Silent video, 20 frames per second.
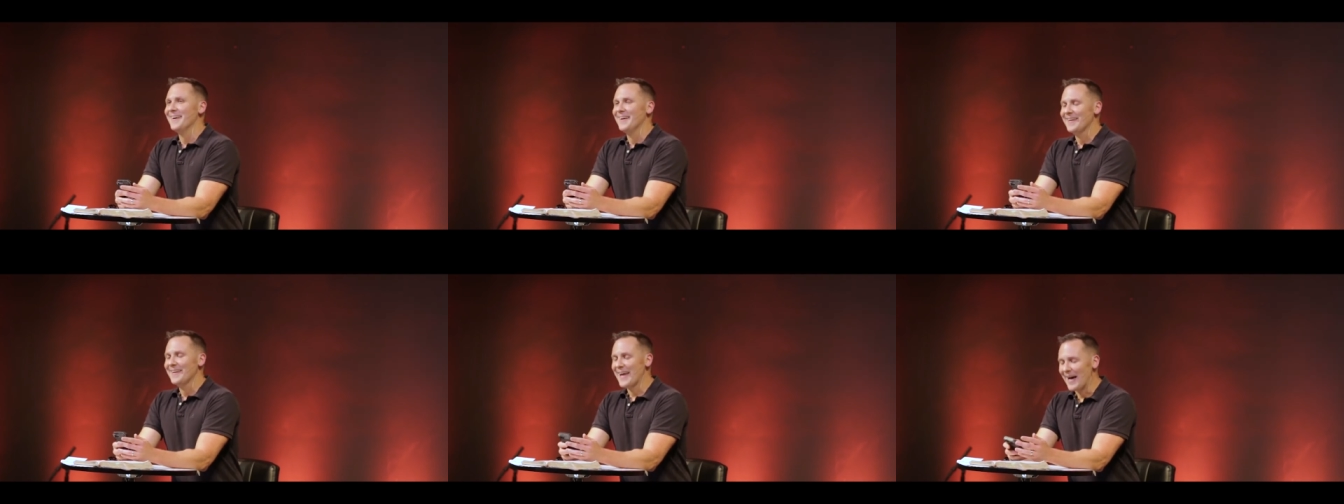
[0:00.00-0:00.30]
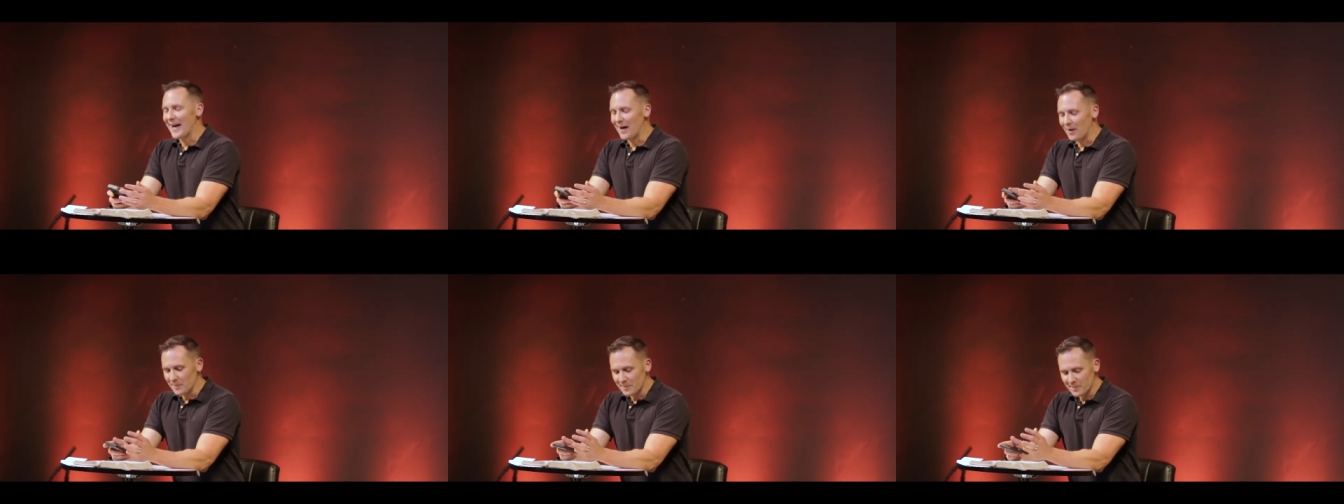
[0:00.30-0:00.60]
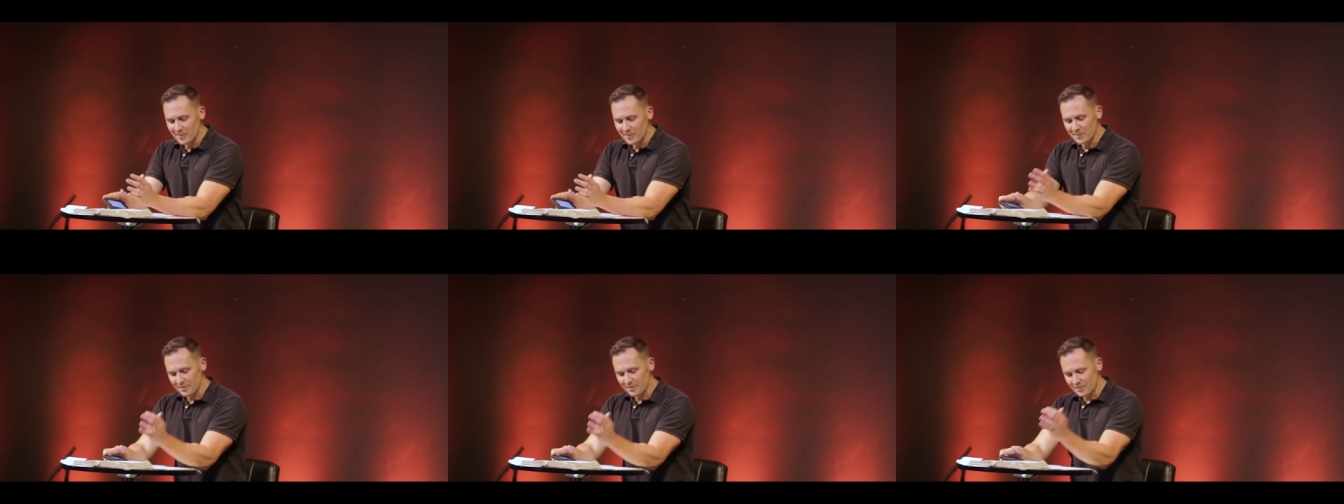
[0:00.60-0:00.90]
Now,
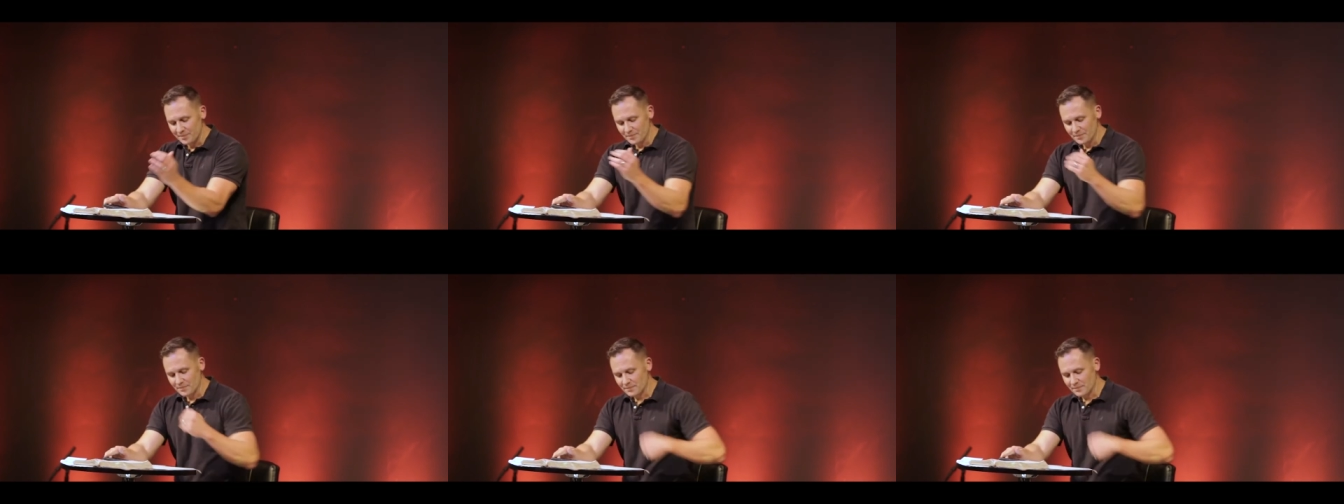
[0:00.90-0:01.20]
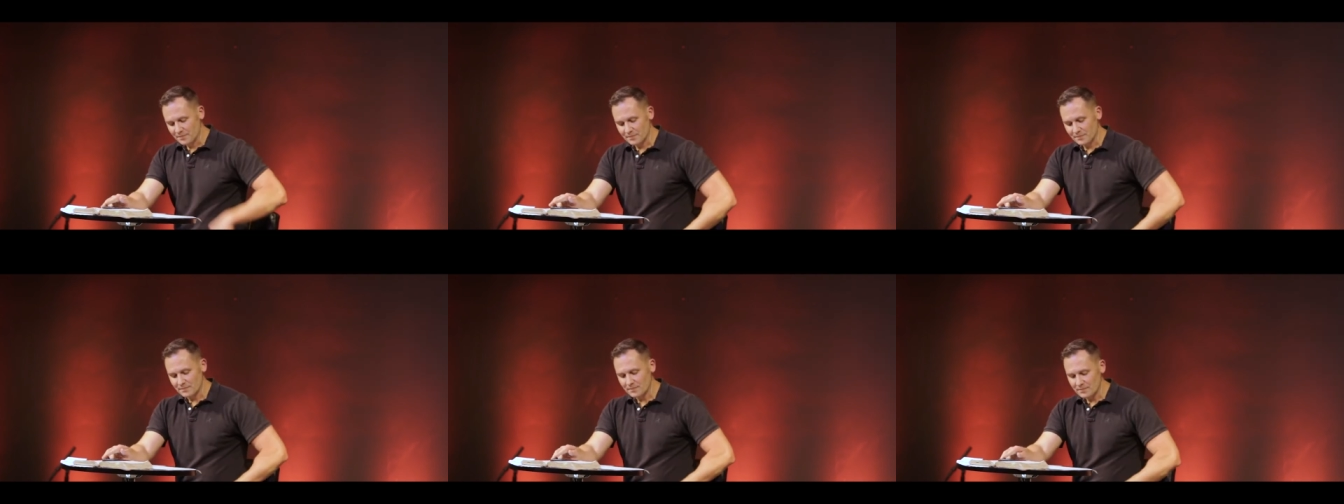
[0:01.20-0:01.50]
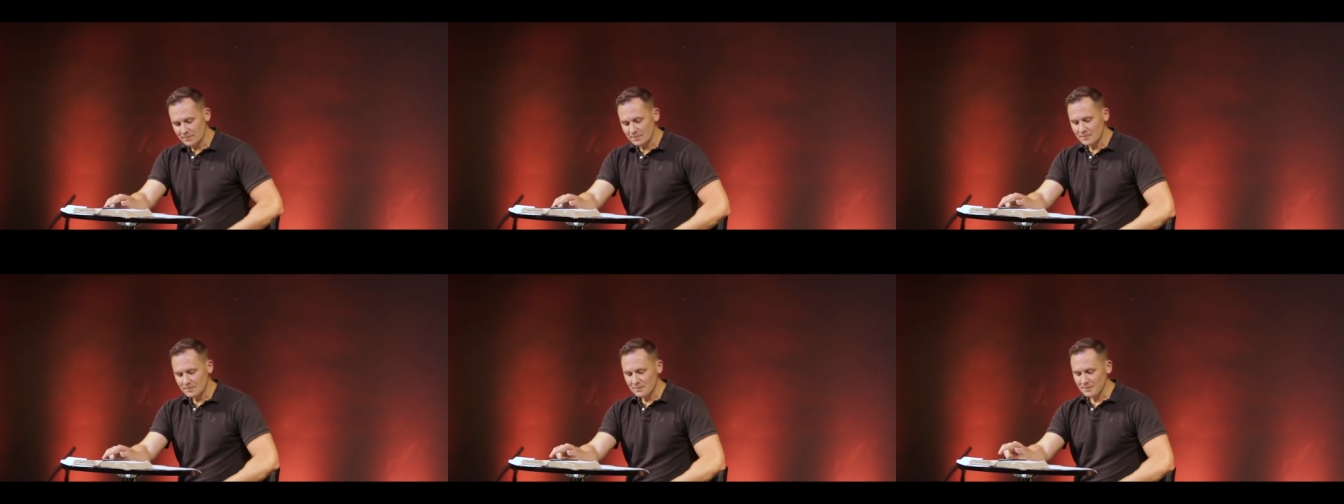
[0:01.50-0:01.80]

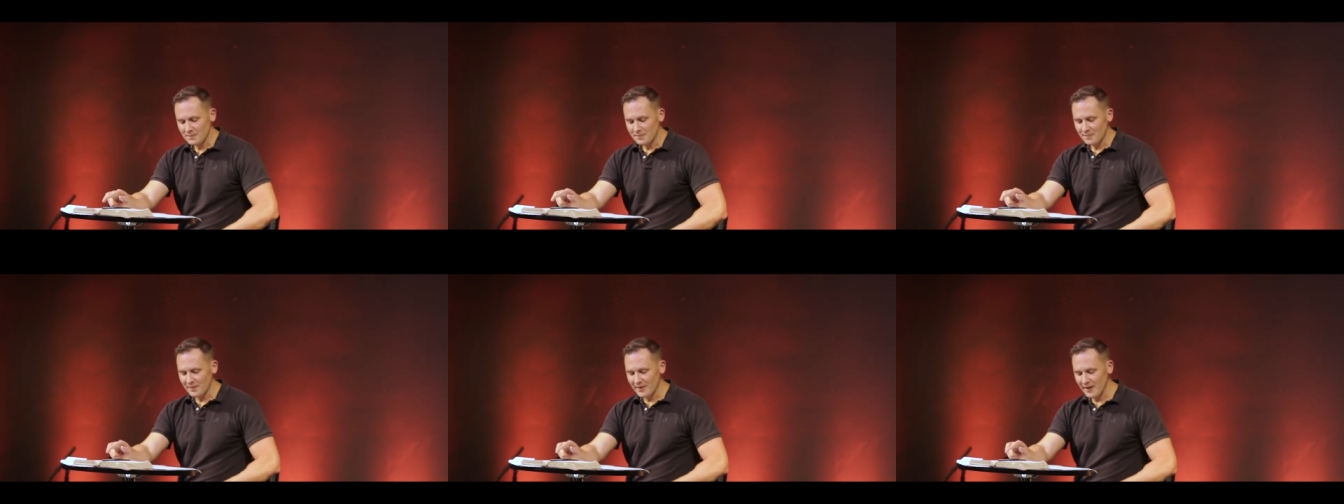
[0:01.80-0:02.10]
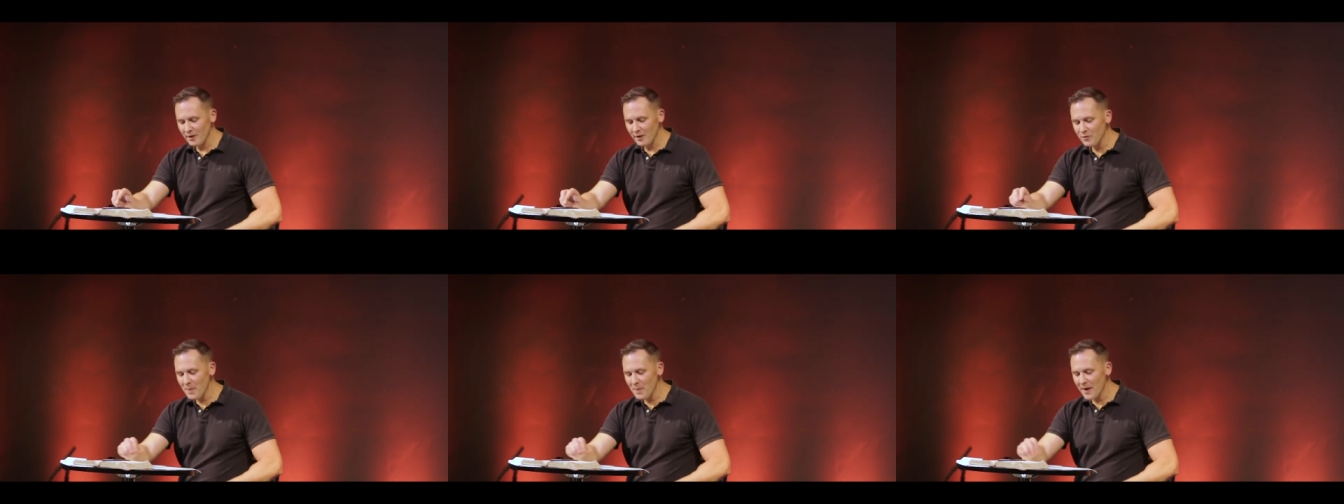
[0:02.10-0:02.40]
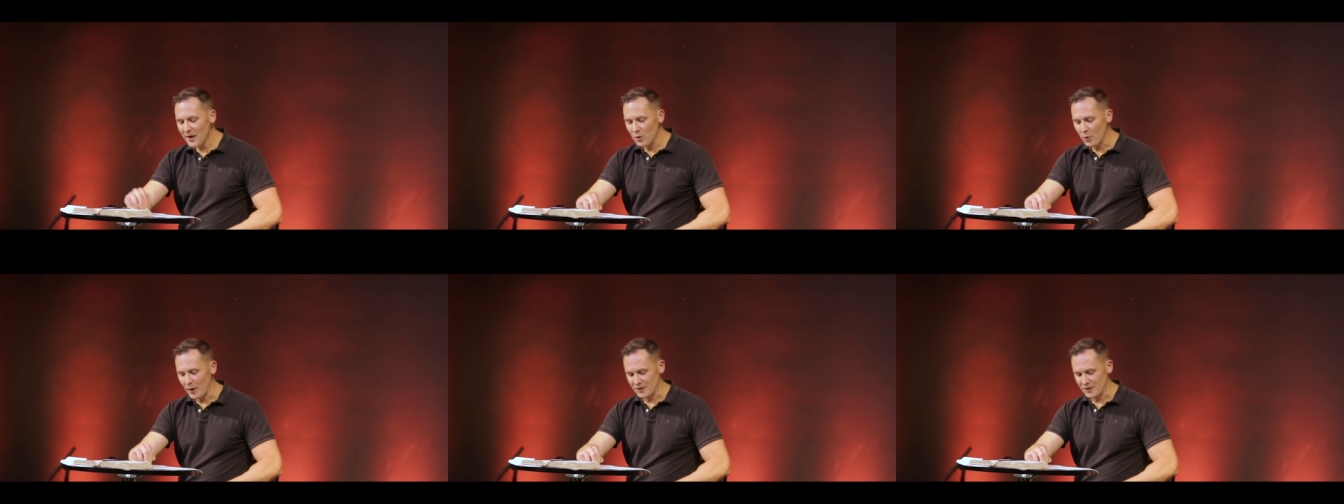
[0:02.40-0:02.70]
here's
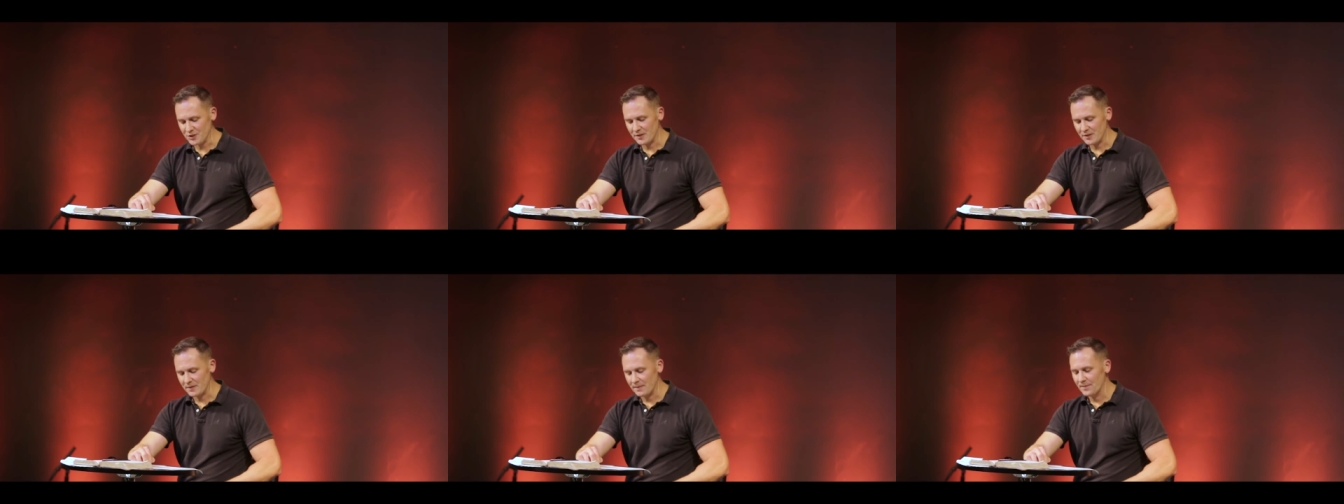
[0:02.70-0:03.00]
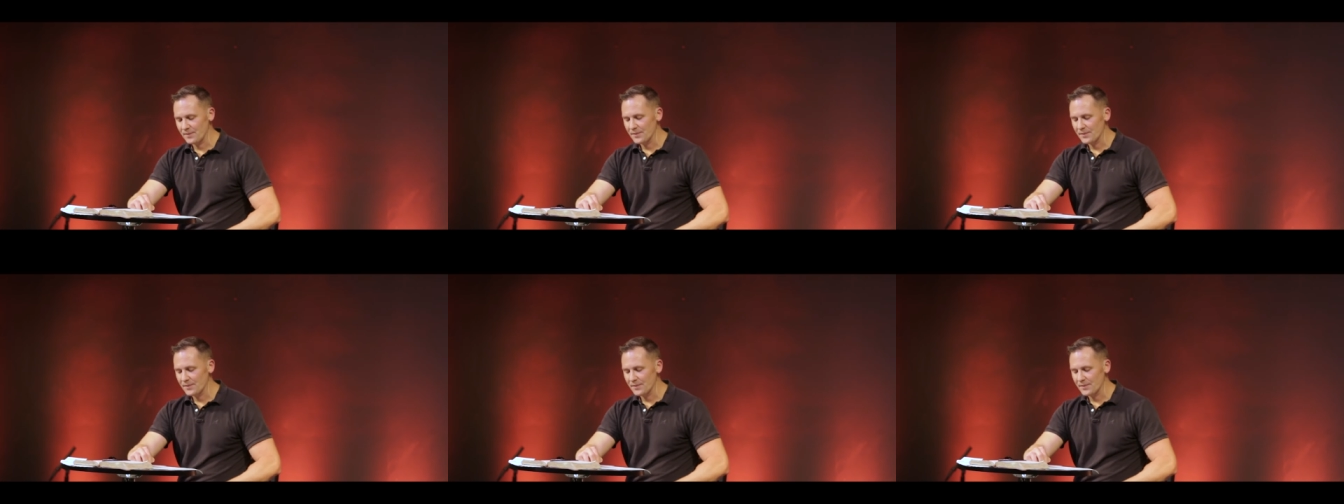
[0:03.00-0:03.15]
my question